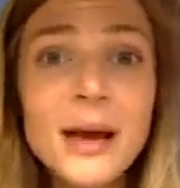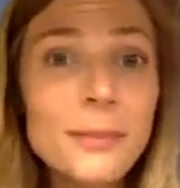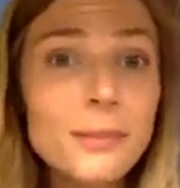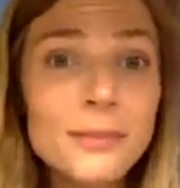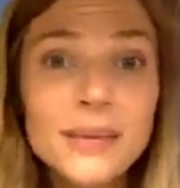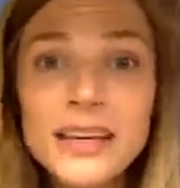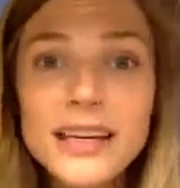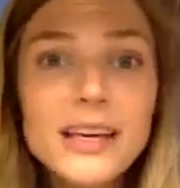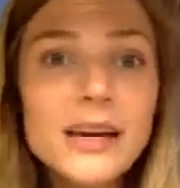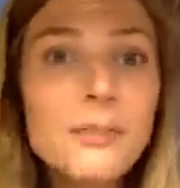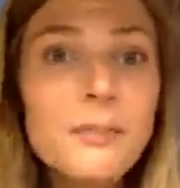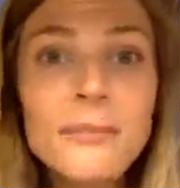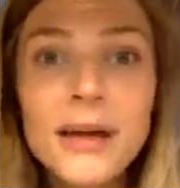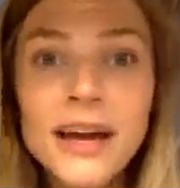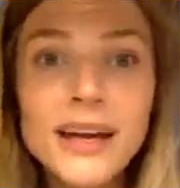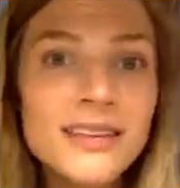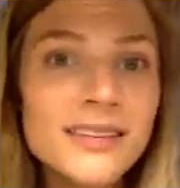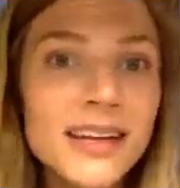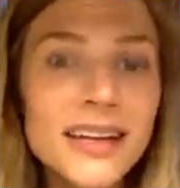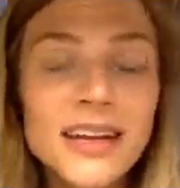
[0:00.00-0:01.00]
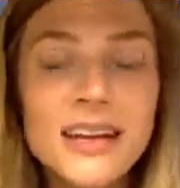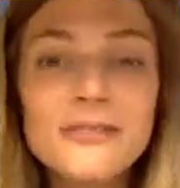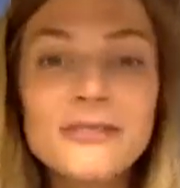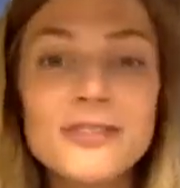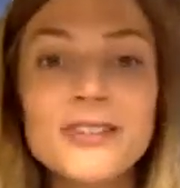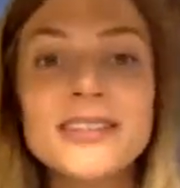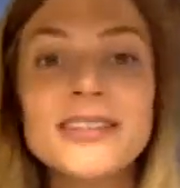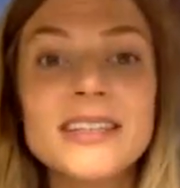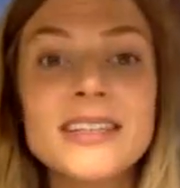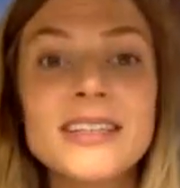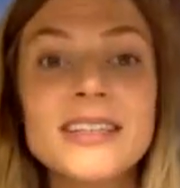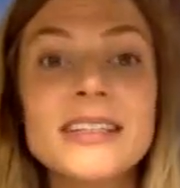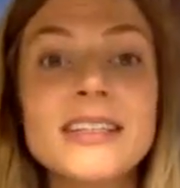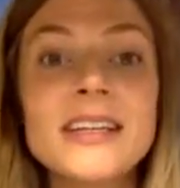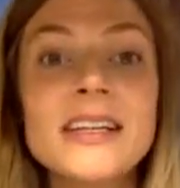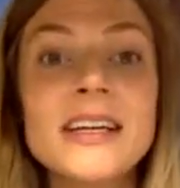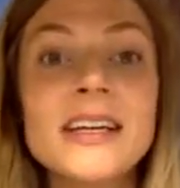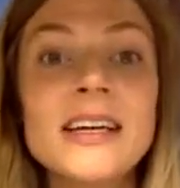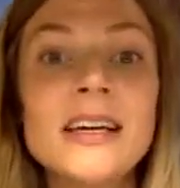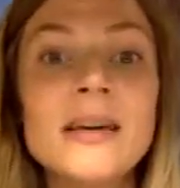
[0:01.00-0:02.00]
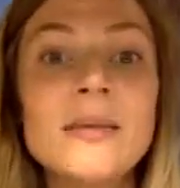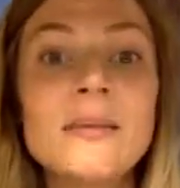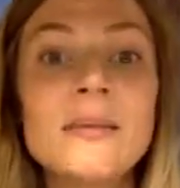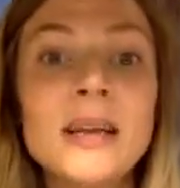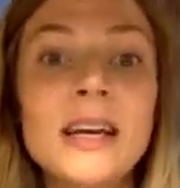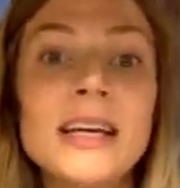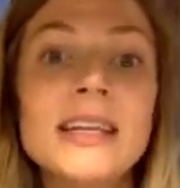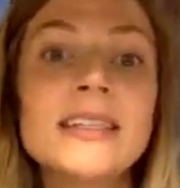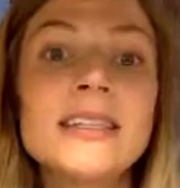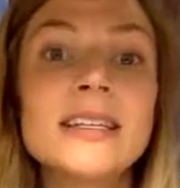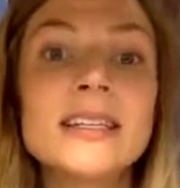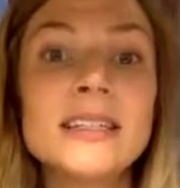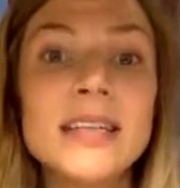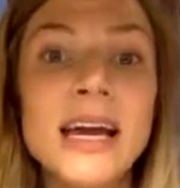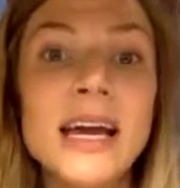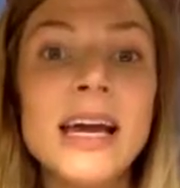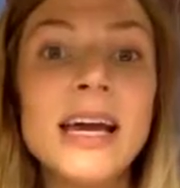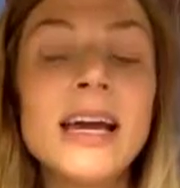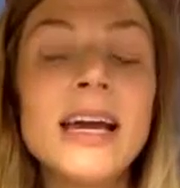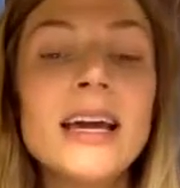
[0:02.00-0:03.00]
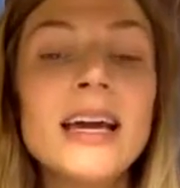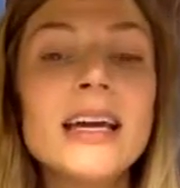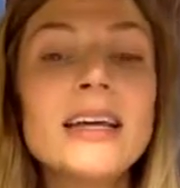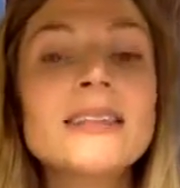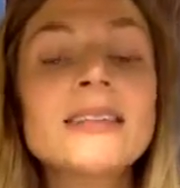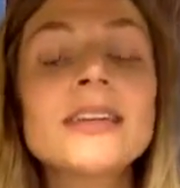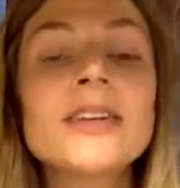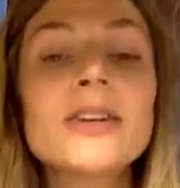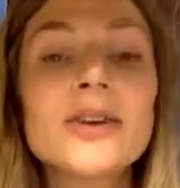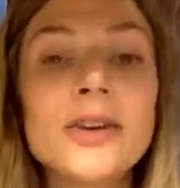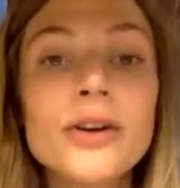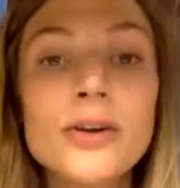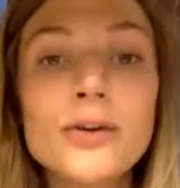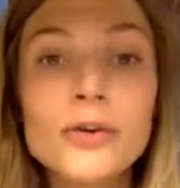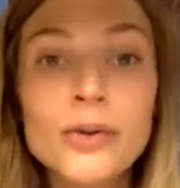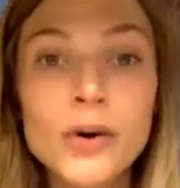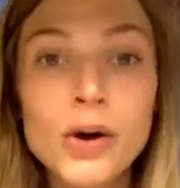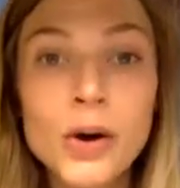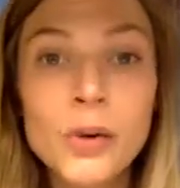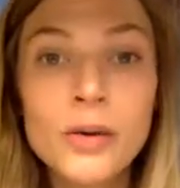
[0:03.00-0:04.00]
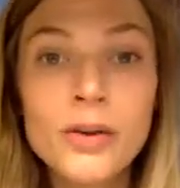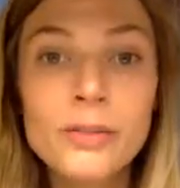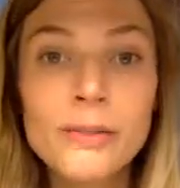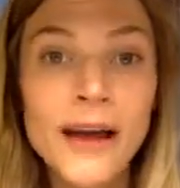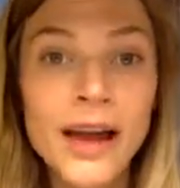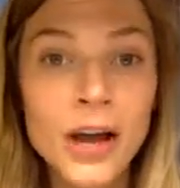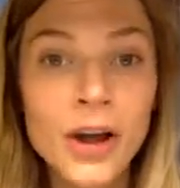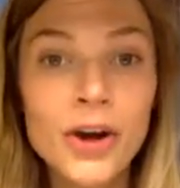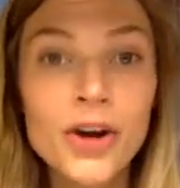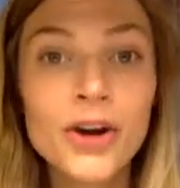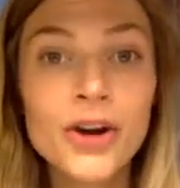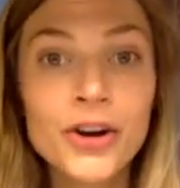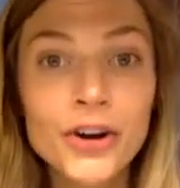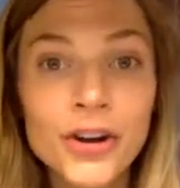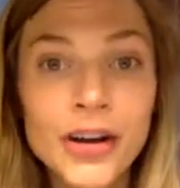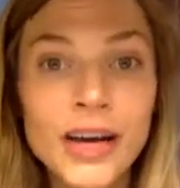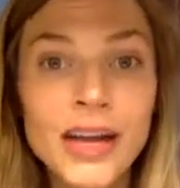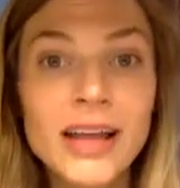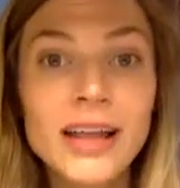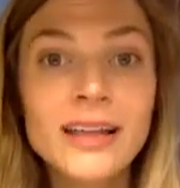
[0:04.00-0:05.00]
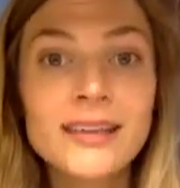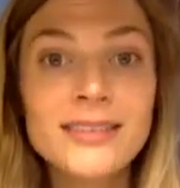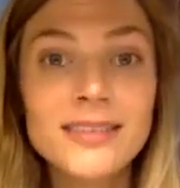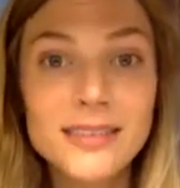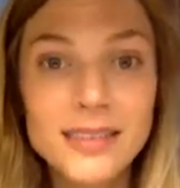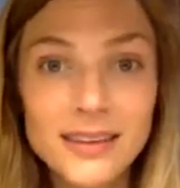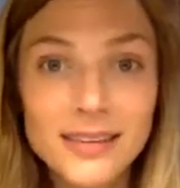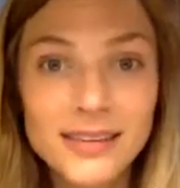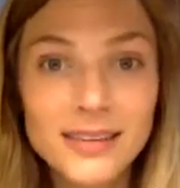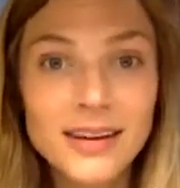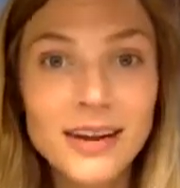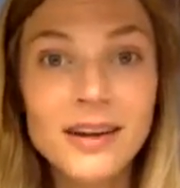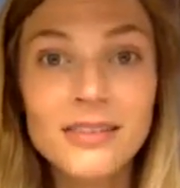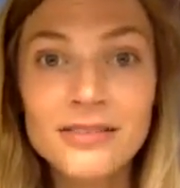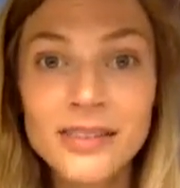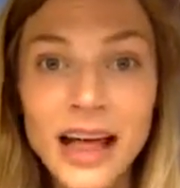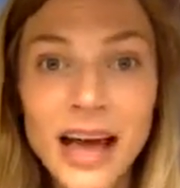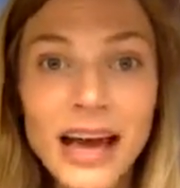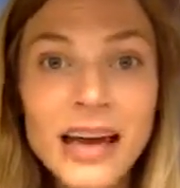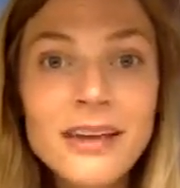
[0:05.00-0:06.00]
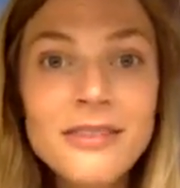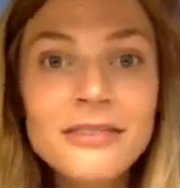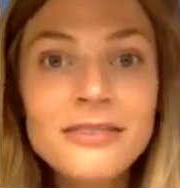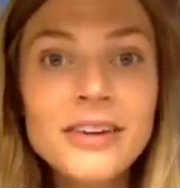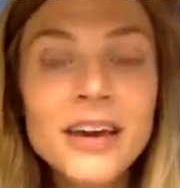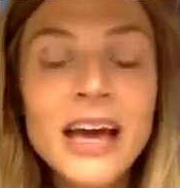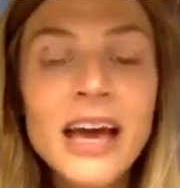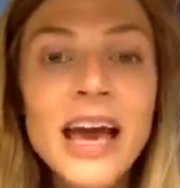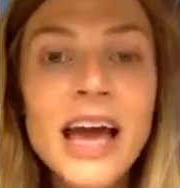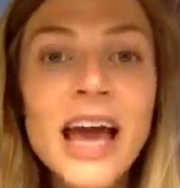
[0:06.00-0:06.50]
Me meditating for 60 minutes a day isn't congruent with my current season of life.